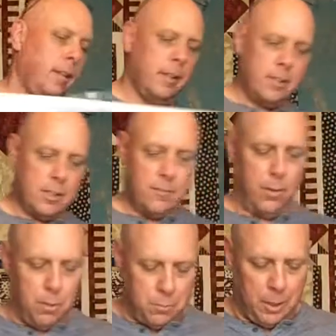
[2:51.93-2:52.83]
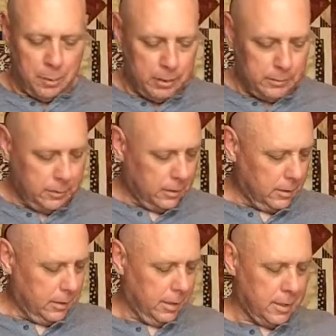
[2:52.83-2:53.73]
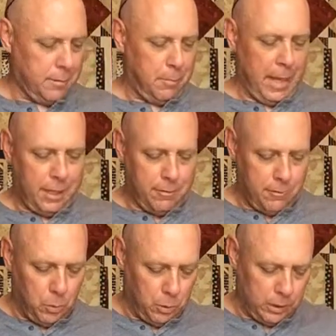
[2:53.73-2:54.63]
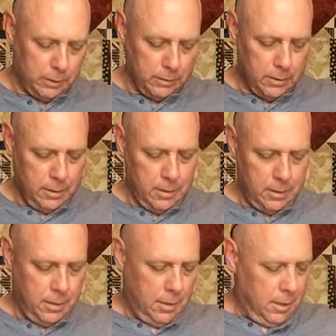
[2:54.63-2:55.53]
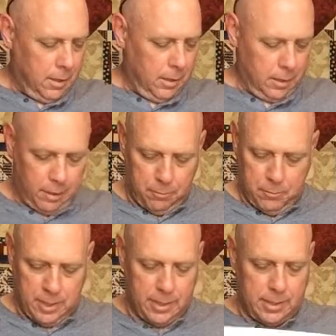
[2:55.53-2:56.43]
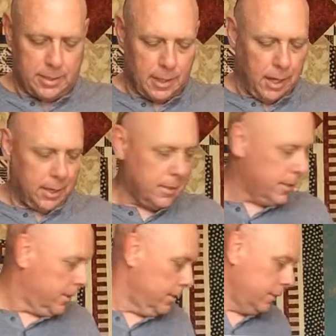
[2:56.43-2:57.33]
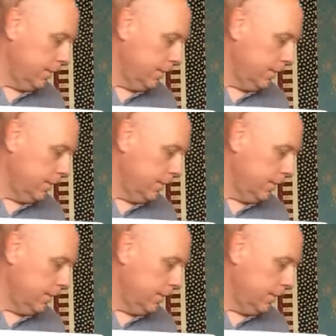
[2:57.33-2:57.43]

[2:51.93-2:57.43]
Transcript: This is foam rubber. It's a pack of 4. Comes this size.